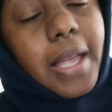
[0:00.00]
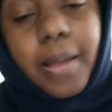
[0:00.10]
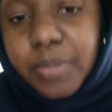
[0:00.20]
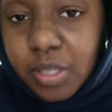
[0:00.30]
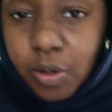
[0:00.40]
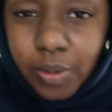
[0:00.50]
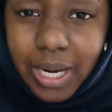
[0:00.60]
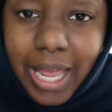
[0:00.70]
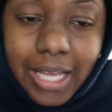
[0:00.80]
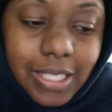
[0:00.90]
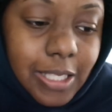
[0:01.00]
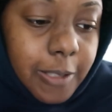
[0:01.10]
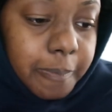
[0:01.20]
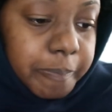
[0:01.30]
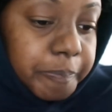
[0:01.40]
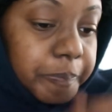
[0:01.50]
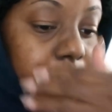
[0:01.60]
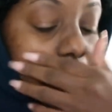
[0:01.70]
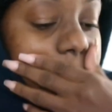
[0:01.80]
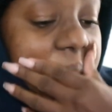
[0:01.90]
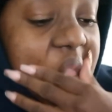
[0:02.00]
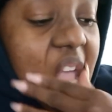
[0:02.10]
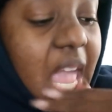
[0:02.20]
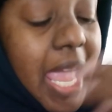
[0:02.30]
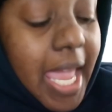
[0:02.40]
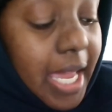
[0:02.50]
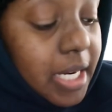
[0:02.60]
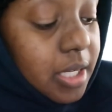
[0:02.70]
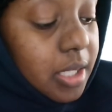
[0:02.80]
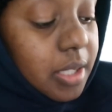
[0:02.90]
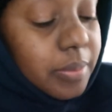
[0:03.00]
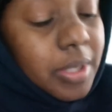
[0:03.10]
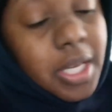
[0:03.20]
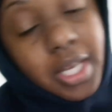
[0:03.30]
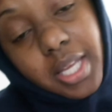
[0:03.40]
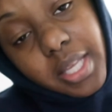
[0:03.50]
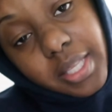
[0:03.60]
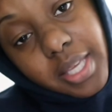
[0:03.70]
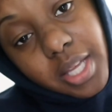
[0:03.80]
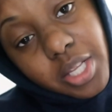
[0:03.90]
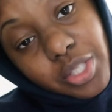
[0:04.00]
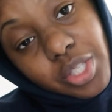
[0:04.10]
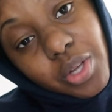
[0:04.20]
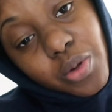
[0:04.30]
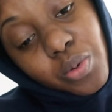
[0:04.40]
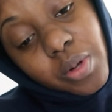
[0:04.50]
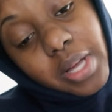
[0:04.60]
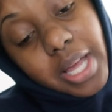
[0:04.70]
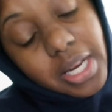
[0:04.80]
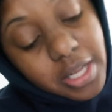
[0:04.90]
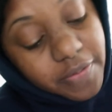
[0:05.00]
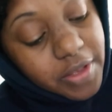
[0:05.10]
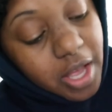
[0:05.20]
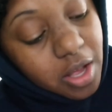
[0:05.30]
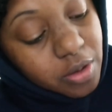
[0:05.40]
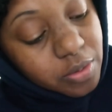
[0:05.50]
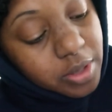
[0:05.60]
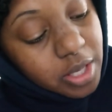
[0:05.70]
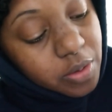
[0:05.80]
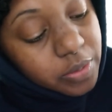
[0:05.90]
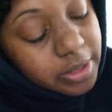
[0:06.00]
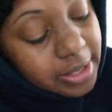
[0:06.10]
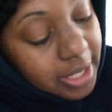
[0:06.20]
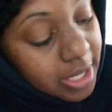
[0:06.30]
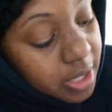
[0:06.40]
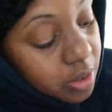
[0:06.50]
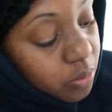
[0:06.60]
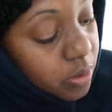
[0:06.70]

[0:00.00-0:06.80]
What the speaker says: I'm so relaxed. And yeah, so I love y'all. It was day